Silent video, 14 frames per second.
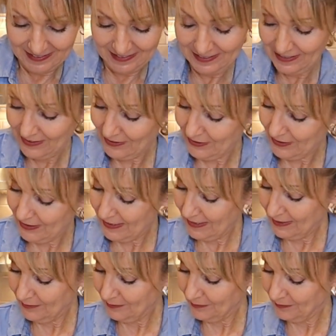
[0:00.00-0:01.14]
All
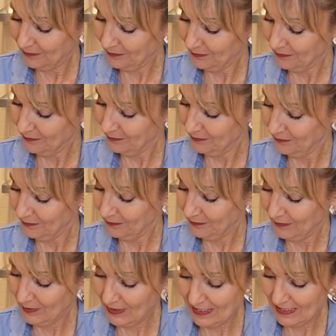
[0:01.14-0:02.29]
right.
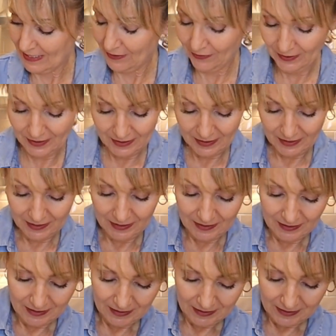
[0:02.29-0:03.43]
I guess I've
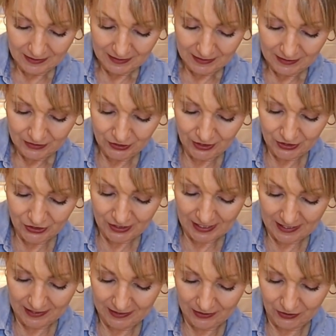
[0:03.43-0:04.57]

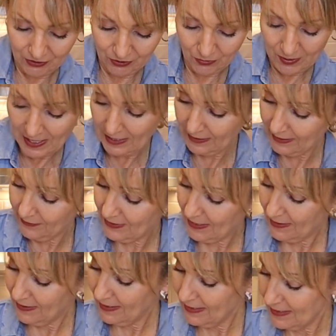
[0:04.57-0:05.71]
chit-chatted the whole while I've
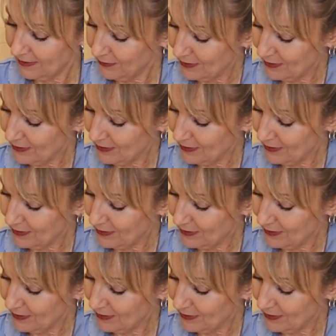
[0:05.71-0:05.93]
done this.